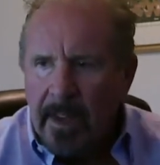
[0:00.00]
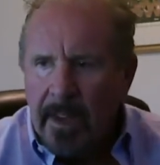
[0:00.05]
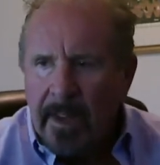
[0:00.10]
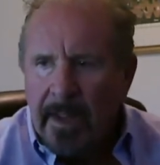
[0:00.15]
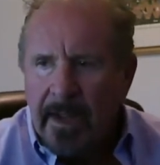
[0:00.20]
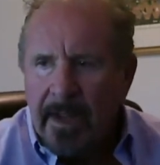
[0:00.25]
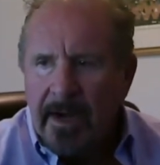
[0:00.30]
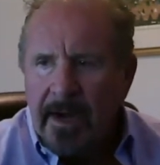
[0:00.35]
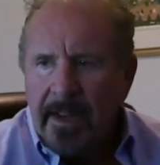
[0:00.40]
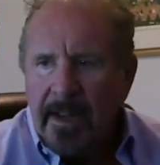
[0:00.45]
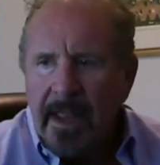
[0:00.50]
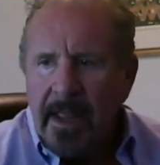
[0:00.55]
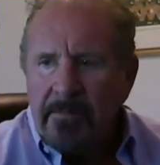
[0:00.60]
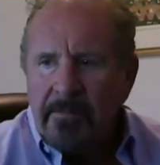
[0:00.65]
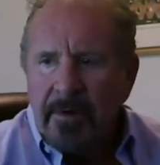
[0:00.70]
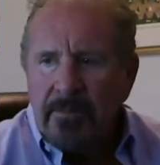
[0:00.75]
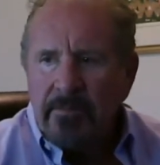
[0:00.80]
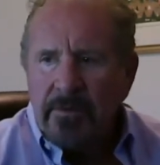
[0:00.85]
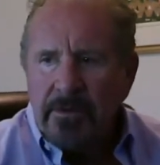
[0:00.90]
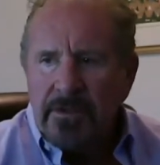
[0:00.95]
And I came
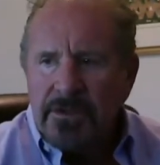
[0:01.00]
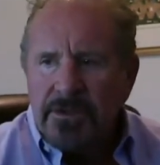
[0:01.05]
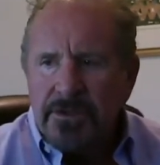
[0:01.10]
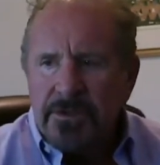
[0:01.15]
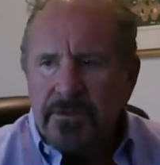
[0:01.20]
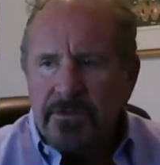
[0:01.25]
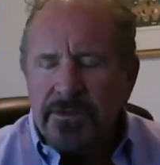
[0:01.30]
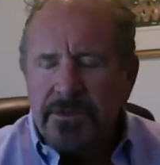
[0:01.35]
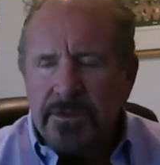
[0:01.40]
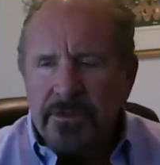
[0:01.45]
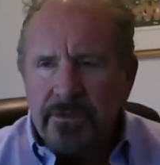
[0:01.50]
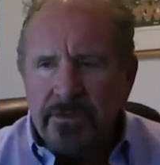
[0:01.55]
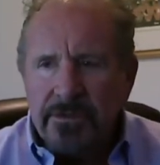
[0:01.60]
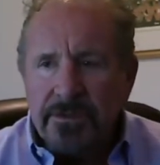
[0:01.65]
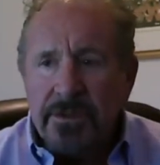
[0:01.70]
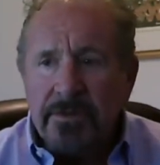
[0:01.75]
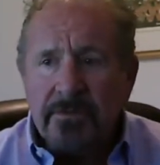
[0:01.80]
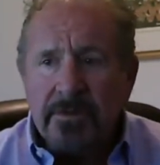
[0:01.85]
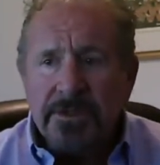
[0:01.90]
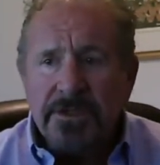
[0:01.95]
up with this new
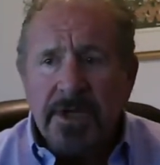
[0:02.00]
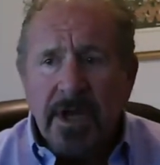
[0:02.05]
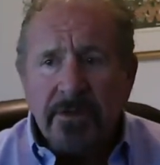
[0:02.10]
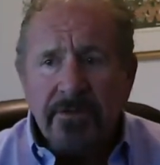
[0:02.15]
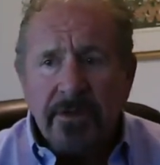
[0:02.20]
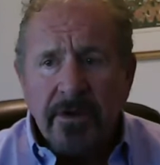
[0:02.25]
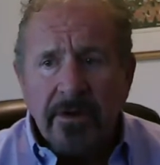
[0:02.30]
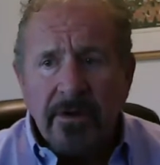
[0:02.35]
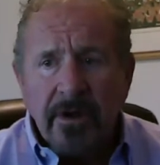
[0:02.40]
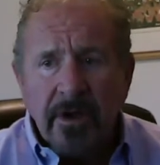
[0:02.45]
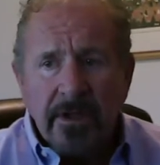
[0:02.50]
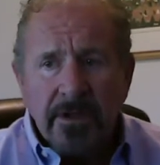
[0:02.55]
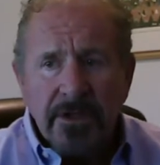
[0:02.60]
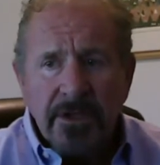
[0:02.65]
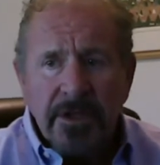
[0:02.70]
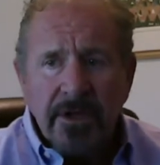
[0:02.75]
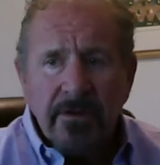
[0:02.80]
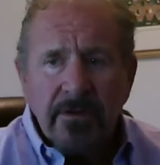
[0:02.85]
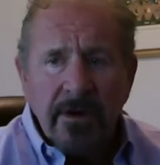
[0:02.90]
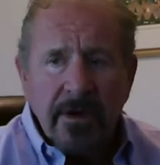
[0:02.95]
solution that's out there called
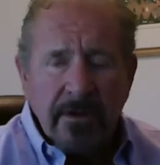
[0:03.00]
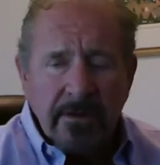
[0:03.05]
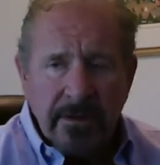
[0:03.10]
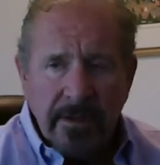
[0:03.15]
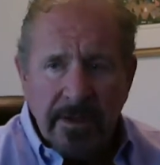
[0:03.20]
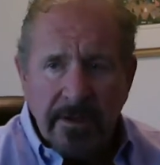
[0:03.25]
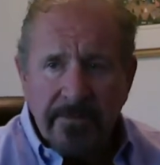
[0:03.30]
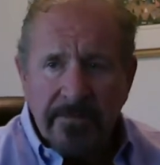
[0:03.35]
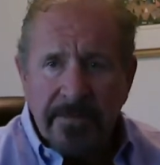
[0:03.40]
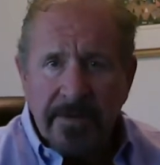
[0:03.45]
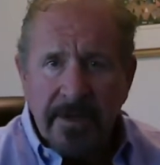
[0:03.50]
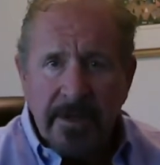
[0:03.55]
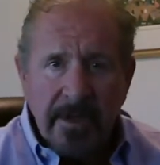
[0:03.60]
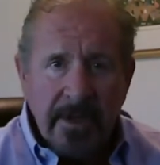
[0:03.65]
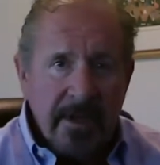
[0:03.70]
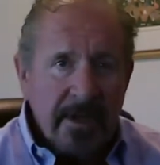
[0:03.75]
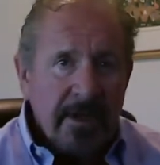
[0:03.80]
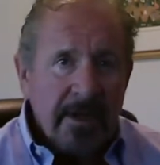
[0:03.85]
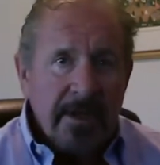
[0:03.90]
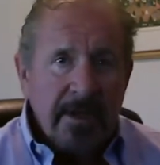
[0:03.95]
Urolift,
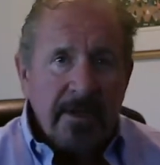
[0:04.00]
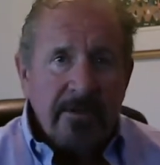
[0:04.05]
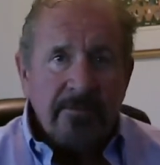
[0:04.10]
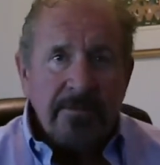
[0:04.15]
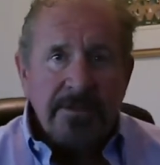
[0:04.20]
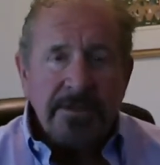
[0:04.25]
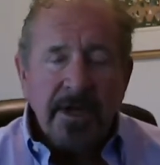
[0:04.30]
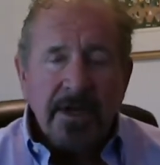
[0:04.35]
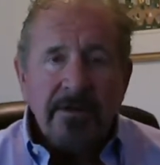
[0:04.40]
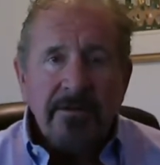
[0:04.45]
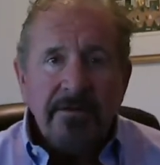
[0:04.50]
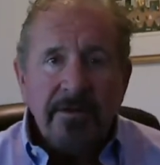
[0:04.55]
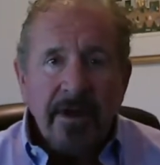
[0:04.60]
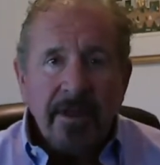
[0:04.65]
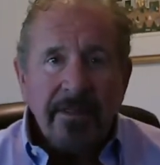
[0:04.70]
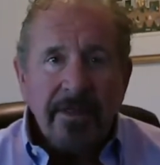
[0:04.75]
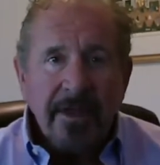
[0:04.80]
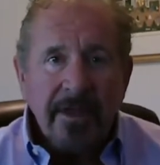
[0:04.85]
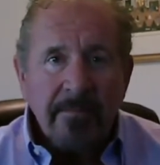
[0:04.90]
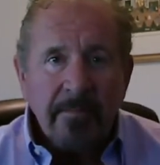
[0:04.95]
which I knew
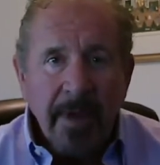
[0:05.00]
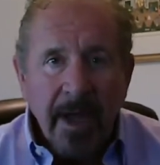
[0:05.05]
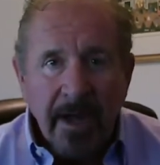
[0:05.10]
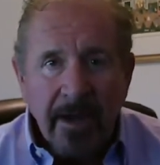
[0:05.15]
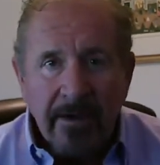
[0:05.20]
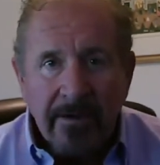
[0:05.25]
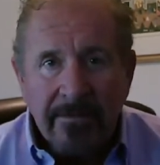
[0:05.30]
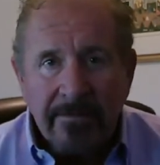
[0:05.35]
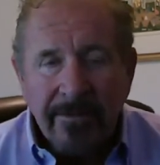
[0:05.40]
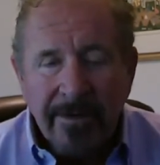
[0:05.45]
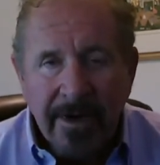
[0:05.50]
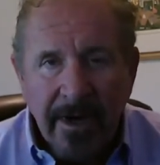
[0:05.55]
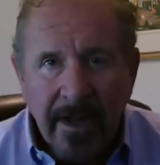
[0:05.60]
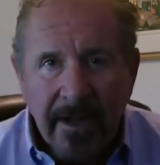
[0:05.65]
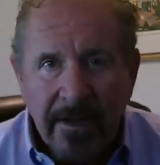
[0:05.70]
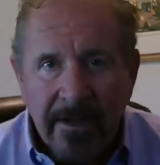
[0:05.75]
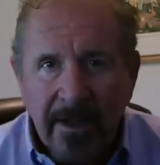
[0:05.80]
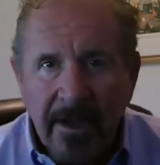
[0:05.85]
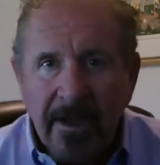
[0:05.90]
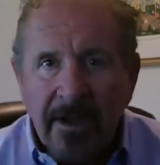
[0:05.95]
nothing about. When I
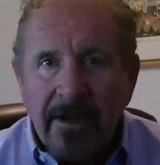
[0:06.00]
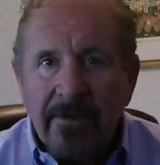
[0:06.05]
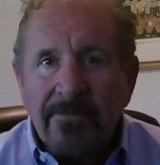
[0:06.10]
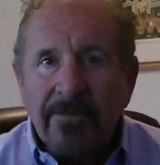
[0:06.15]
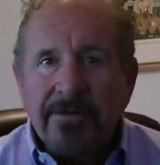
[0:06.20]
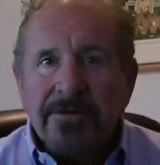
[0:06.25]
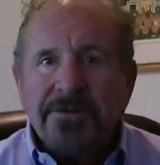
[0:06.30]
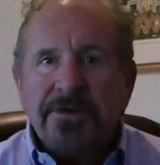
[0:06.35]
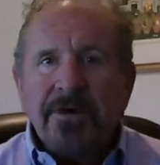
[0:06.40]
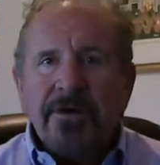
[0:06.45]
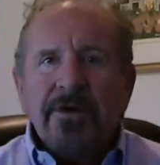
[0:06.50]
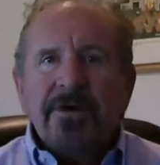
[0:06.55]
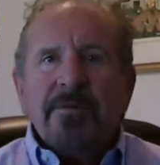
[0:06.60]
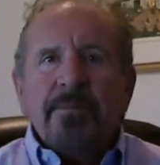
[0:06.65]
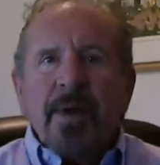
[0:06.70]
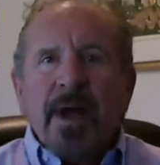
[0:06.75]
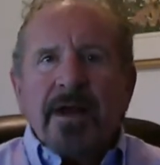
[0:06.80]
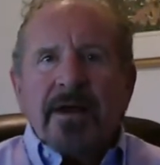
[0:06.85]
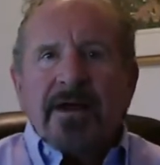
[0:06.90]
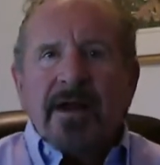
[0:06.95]
first heard
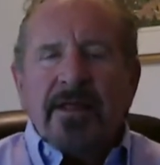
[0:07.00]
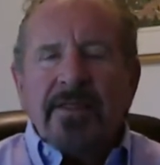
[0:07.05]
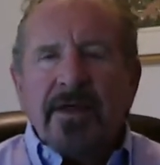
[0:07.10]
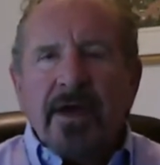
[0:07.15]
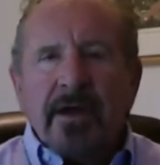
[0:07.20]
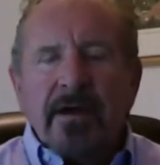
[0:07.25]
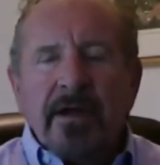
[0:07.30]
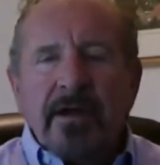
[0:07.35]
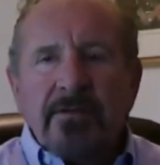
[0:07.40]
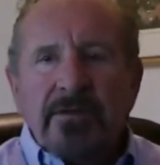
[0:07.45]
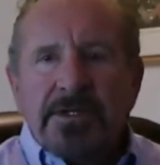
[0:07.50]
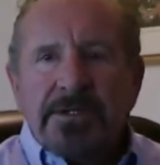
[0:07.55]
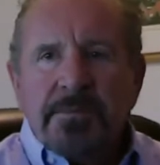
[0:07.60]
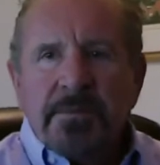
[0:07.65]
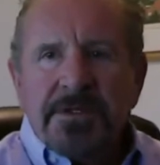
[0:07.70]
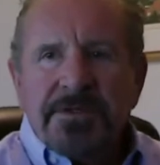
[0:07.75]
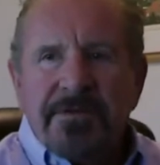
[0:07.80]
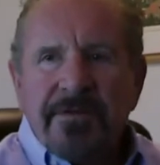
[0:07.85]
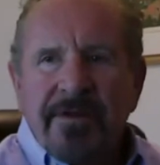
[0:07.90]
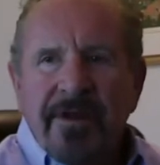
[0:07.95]
about it, I thought, oh, this
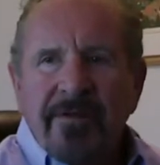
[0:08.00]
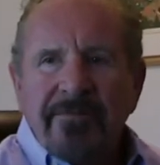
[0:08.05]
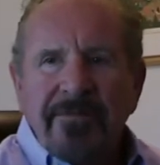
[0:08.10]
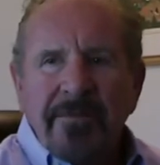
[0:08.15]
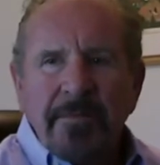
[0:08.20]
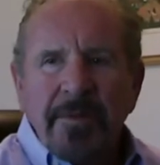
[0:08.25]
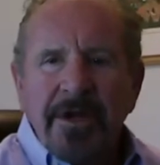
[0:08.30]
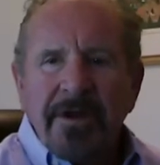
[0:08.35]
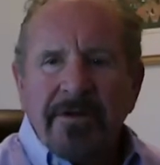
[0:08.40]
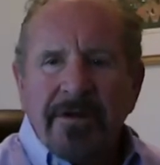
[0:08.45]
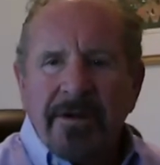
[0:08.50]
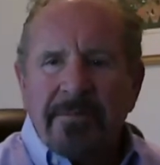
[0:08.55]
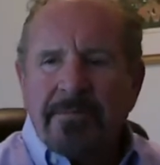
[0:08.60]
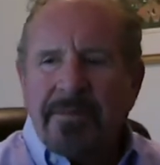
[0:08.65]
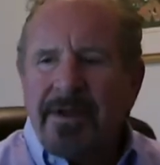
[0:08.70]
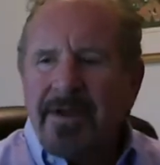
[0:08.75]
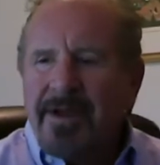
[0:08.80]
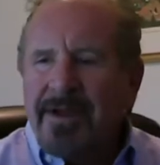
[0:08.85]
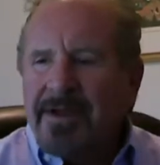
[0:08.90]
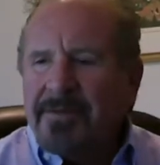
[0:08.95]
must have come from Europe.
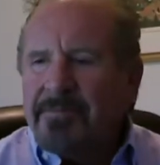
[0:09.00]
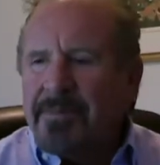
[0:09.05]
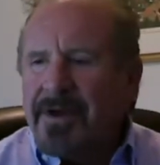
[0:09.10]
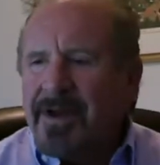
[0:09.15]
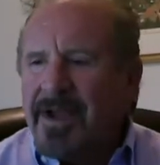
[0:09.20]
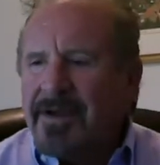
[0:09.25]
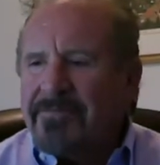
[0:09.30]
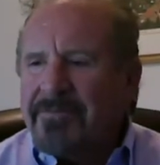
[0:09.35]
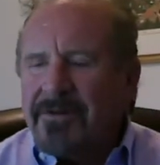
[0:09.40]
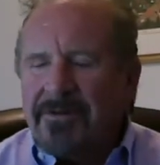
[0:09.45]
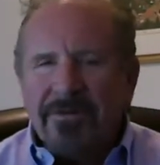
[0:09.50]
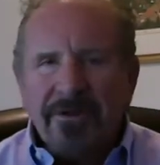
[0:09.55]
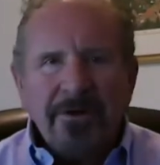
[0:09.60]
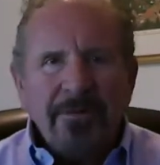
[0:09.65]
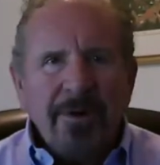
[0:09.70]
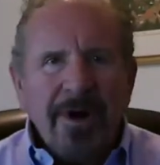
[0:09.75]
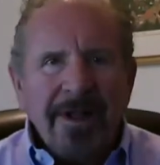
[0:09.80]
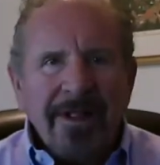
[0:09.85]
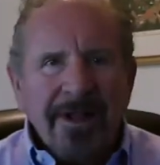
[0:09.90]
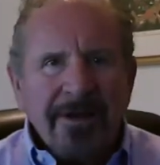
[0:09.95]
But after a little
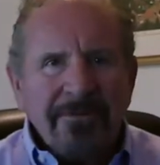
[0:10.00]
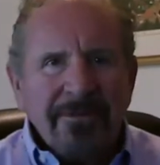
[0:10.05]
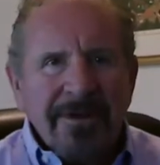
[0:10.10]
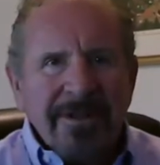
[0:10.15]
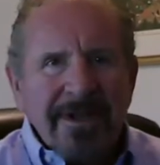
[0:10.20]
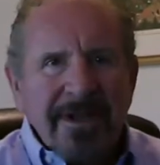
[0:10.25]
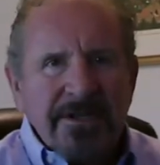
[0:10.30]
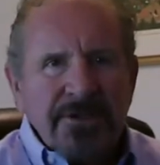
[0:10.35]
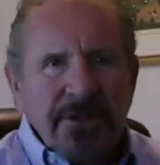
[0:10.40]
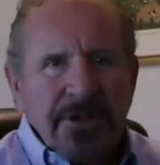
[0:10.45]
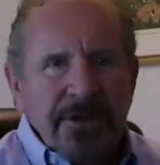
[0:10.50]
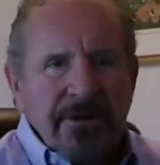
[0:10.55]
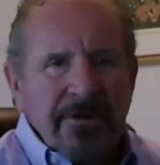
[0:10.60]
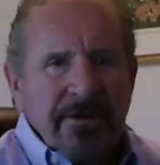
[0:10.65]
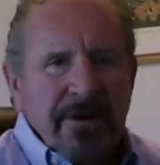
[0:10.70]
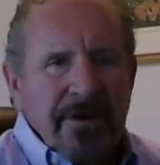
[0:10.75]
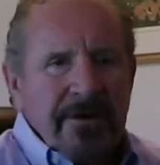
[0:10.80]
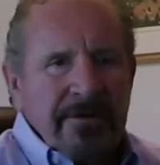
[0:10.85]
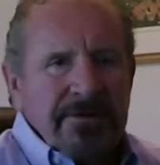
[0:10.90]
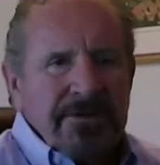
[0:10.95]
while, I realized that
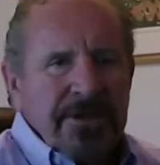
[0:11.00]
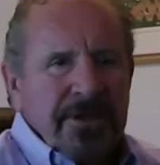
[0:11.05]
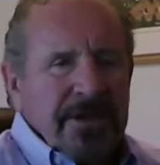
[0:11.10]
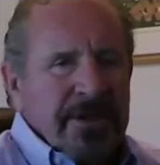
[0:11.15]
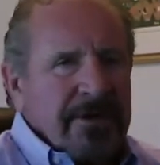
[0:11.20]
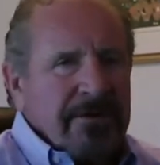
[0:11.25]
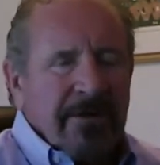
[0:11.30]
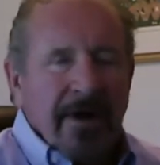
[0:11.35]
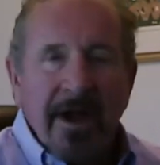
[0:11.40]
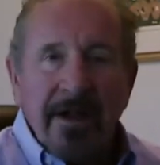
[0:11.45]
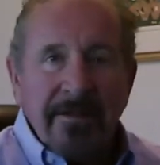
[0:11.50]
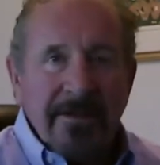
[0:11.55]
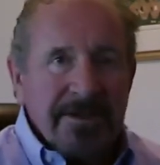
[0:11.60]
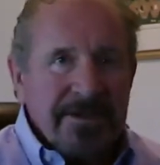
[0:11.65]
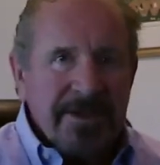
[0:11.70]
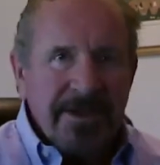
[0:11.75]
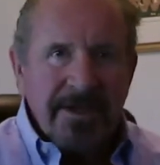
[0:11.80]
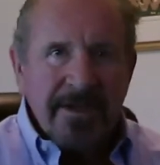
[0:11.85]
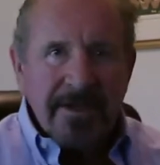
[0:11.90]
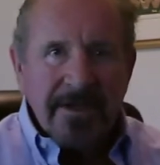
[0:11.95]
Euro is in
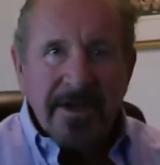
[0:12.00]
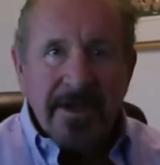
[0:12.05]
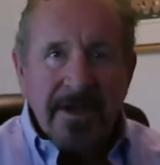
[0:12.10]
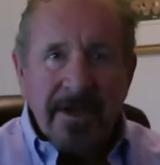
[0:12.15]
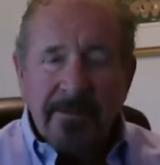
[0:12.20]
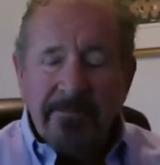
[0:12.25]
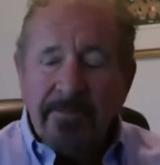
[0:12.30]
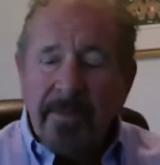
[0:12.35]
urology, duh.